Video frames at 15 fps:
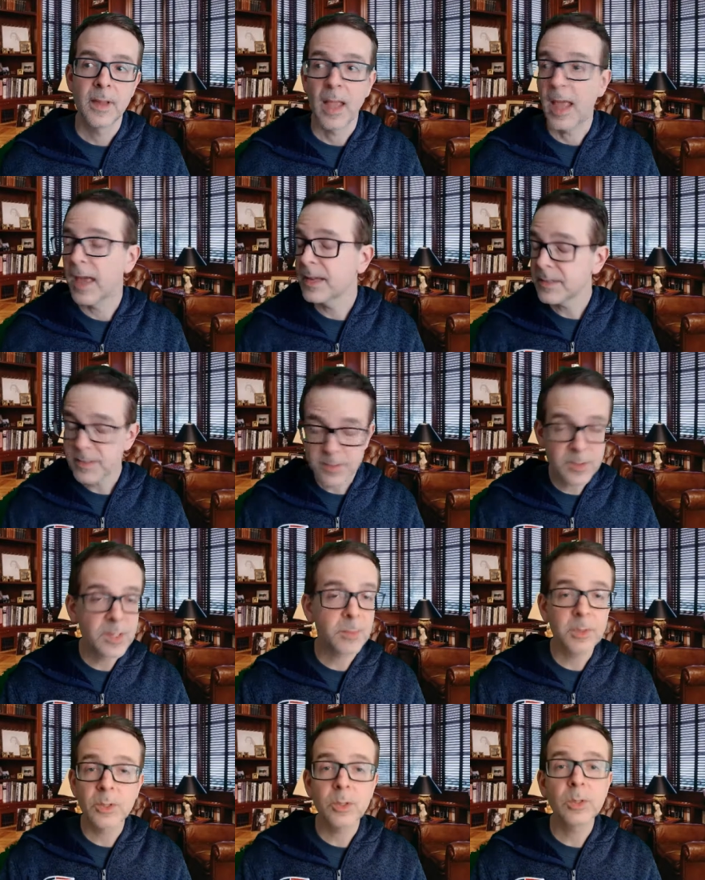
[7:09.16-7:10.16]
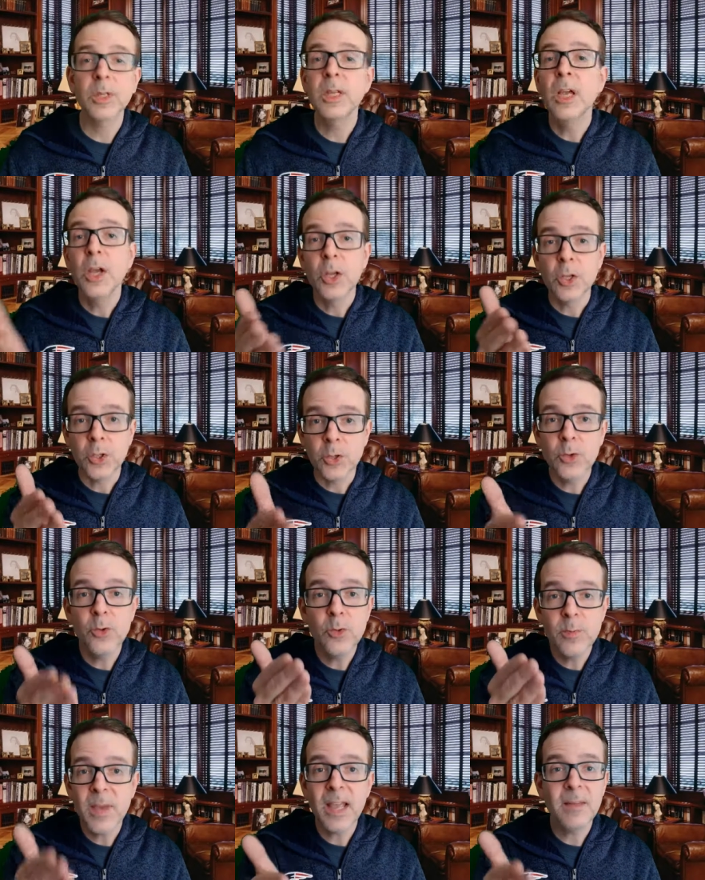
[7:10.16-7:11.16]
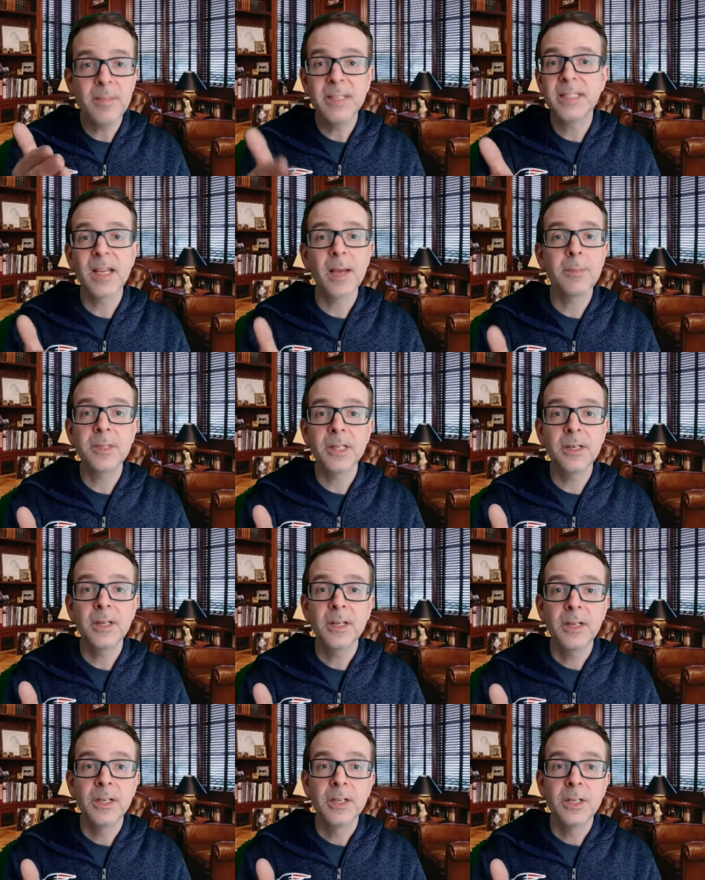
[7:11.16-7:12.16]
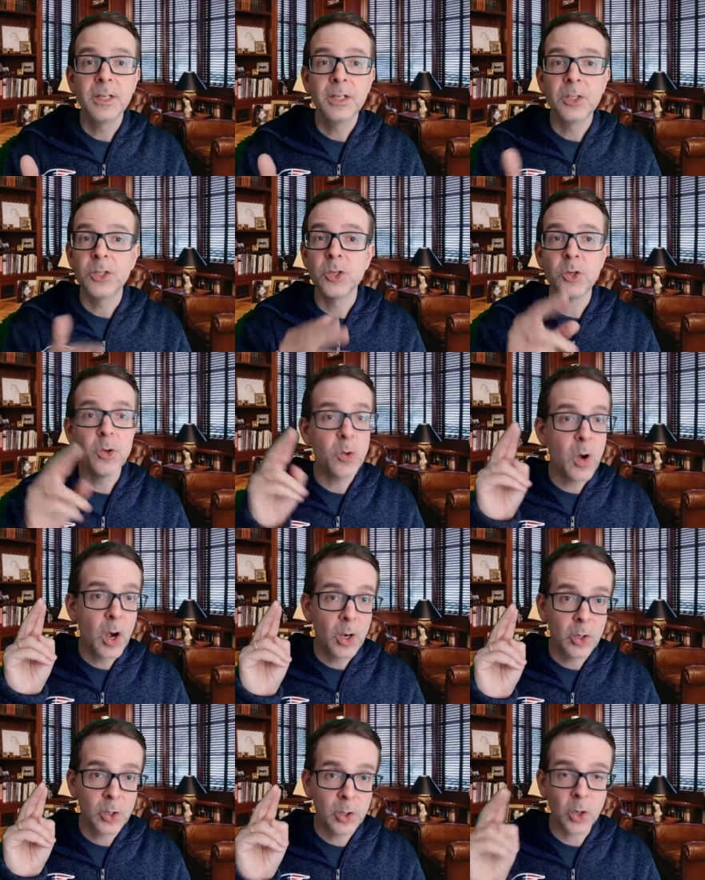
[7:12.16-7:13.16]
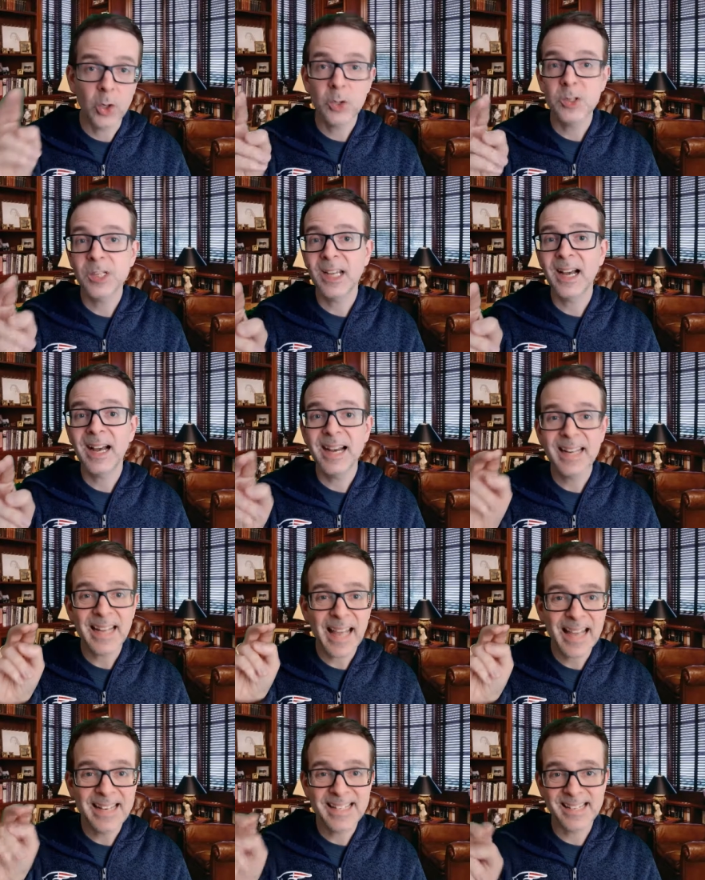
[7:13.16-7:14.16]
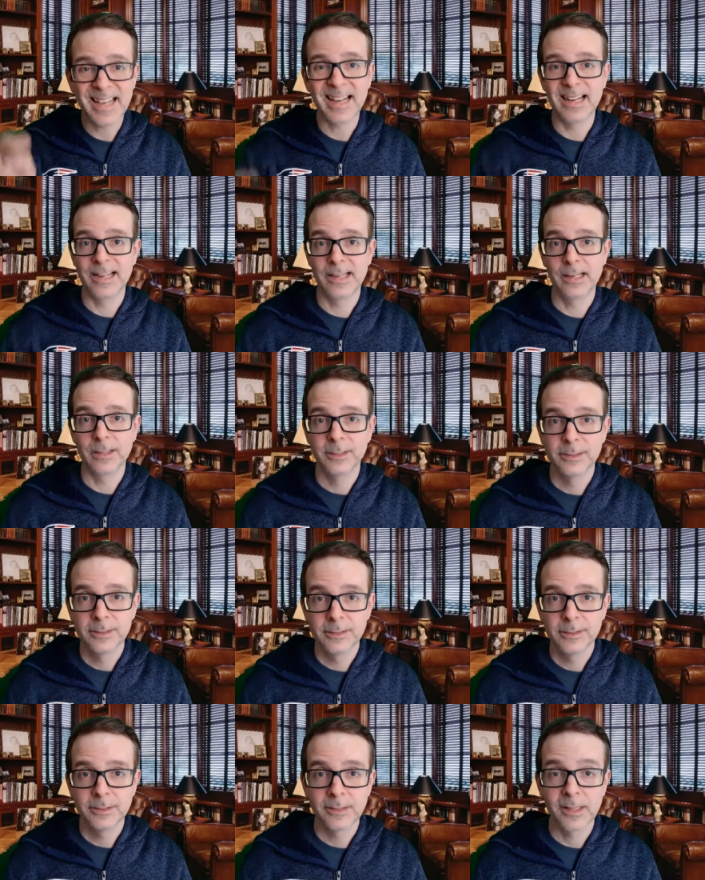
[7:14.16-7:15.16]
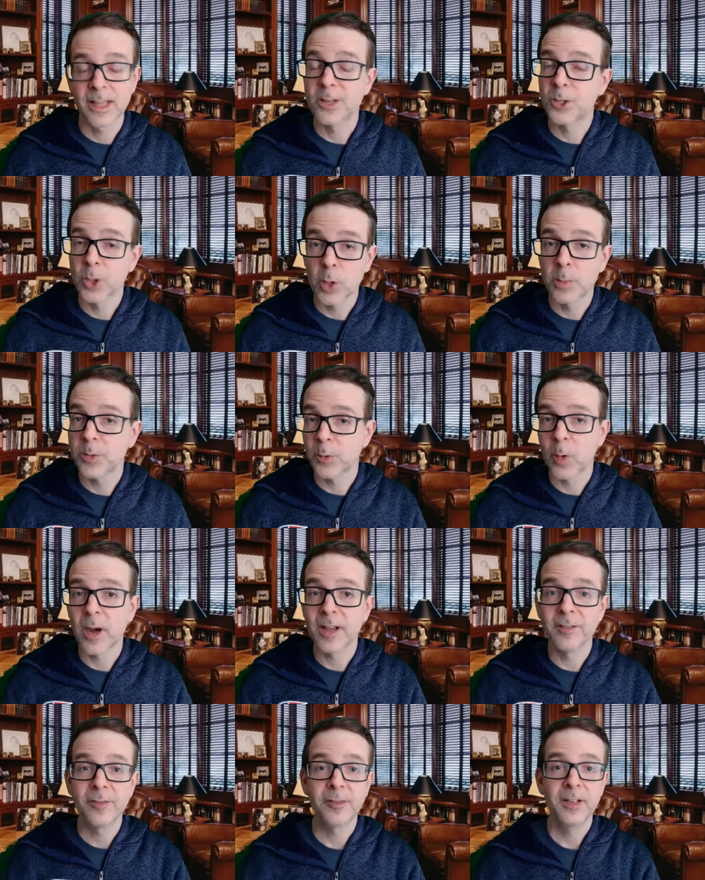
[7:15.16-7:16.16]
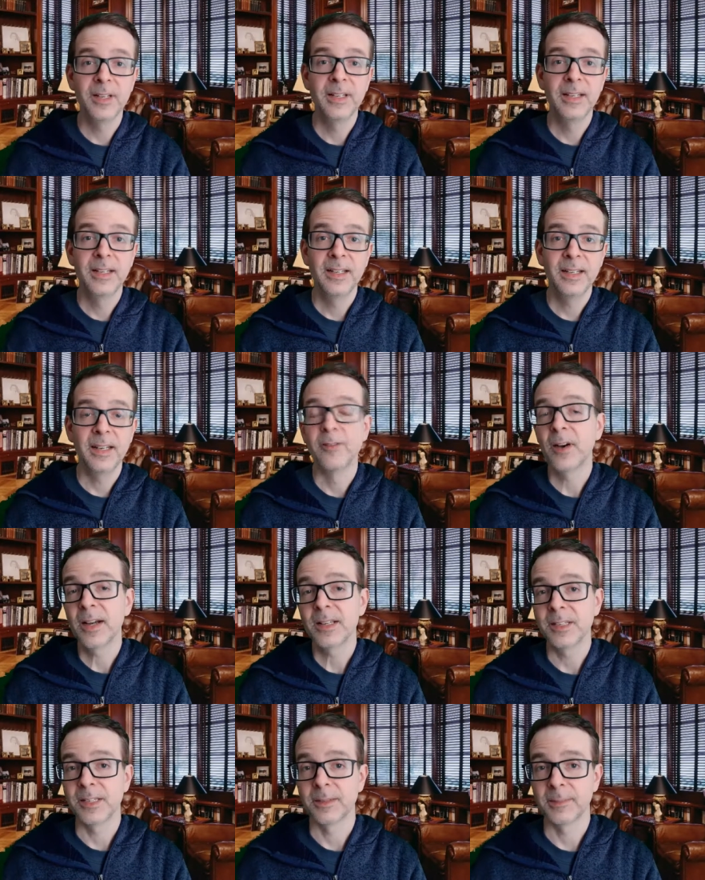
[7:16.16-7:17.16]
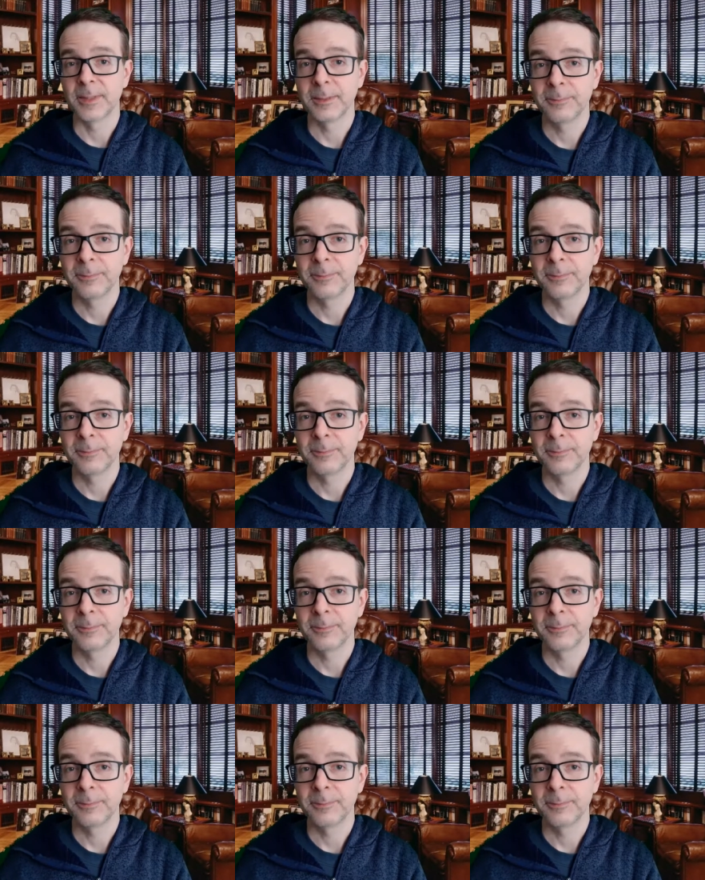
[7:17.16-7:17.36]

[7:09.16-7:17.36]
And similarly, you may be tempted to curse God and die, like Job's wife advised him.